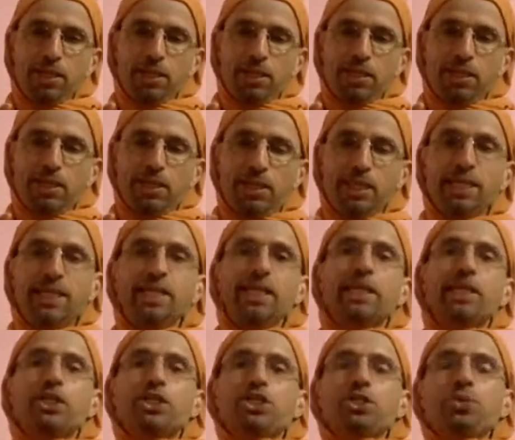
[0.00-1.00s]
leading
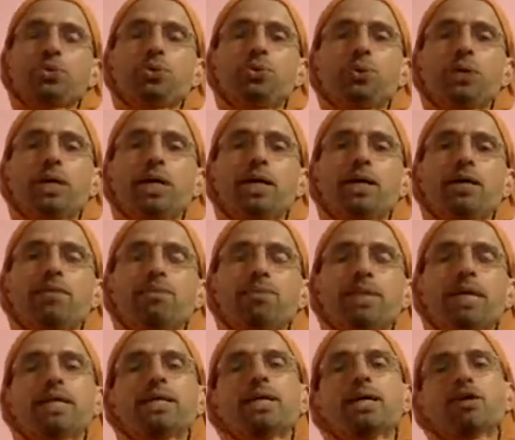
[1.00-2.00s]
it to,
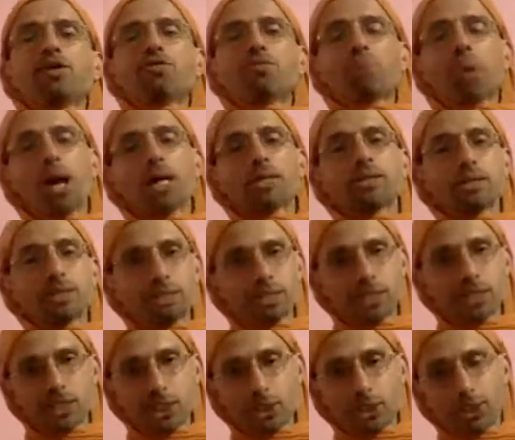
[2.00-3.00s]
that kind of process is
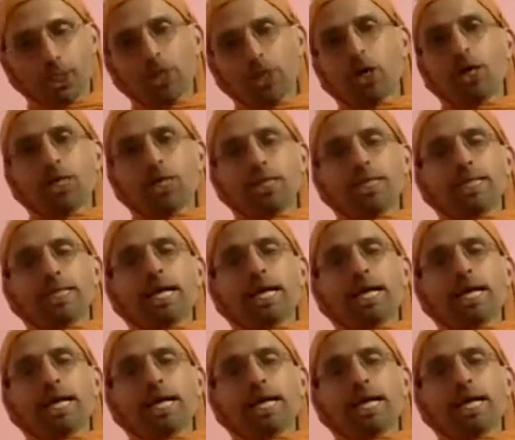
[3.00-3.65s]
going on in that.